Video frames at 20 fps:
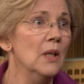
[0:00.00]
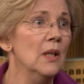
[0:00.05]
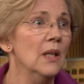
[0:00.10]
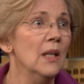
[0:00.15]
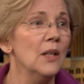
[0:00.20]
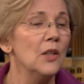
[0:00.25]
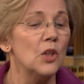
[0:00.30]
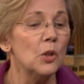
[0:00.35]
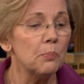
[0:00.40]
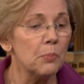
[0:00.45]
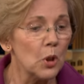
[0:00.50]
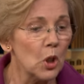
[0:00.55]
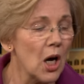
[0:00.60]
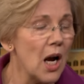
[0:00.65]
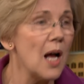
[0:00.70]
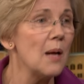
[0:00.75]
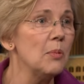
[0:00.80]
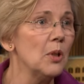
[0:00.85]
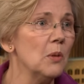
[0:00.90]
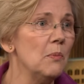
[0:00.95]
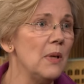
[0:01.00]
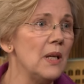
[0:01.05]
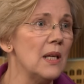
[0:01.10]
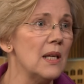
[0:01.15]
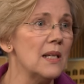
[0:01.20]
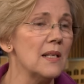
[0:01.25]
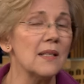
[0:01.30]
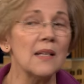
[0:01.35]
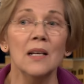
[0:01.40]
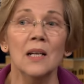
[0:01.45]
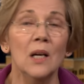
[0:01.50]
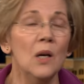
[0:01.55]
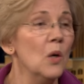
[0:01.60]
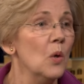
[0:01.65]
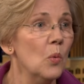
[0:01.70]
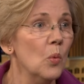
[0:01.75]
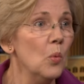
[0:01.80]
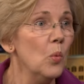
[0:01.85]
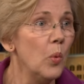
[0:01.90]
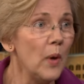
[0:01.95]
Yeah. The problem is,
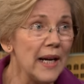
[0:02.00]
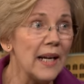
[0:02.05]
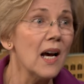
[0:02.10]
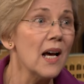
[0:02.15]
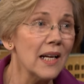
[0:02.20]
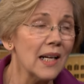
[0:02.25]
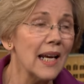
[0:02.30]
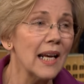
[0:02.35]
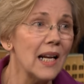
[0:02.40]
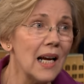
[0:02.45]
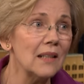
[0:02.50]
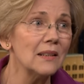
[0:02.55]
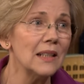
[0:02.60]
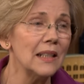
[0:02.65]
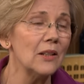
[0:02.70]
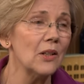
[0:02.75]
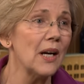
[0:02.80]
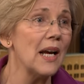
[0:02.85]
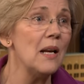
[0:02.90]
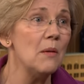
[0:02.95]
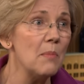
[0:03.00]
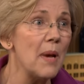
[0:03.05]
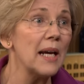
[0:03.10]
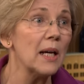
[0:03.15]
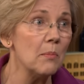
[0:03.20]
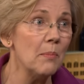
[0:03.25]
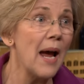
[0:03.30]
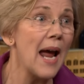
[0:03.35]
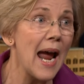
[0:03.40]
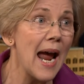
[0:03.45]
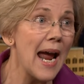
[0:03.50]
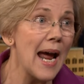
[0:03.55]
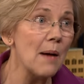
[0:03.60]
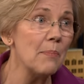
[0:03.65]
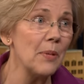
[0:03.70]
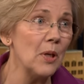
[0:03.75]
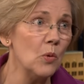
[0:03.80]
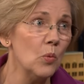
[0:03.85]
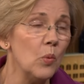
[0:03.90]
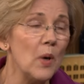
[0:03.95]
we got to get out there and make them
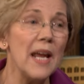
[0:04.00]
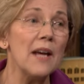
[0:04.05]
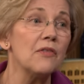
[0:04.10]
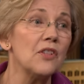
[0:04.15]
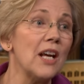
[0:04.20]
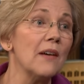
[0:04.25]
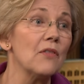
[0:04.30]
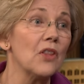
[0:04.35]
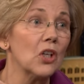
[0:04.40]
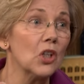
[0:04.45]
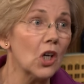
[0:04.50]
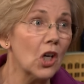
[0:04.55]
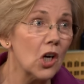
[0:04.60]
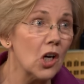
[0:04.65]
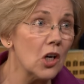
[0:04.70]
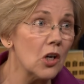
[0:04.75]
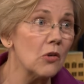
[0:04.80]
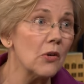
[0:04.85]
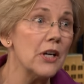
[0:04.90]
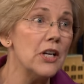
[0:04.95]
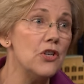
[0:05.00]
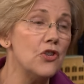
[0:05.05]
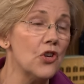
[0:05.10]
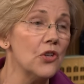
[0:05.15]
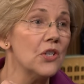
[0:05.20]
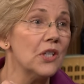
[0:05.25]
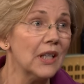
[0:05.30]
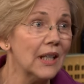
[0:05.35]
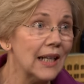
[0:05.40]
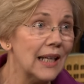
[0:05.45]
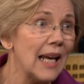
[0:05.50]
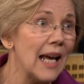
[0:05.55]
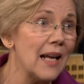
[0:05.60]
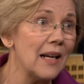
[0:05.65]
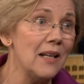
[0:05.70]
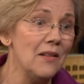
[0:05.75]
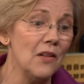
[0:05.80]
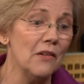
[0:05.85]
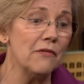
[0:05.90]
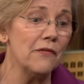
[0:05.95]
happen. We have to have the courage to
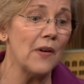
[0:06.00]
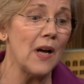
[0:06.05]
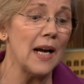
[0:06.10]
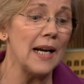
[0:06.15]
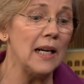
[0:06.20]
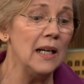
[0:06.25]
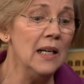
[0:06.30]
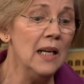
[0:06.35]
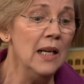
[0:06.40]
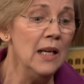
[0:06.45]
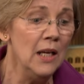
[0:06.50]
get in the fight.